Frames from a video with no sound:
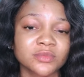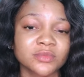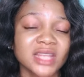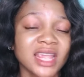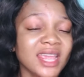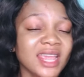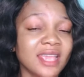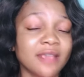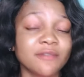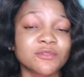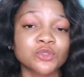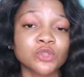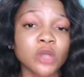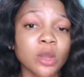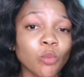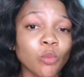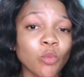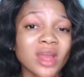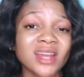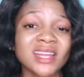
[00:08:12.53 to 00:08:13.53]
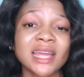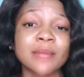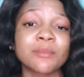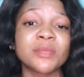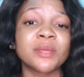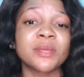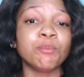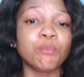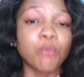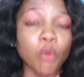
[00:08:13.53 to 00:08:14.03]
If someone can be
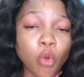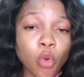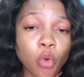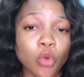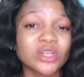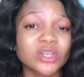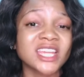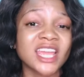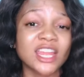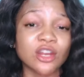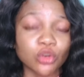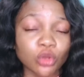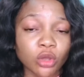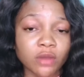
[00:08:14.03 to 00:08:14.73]
bold enough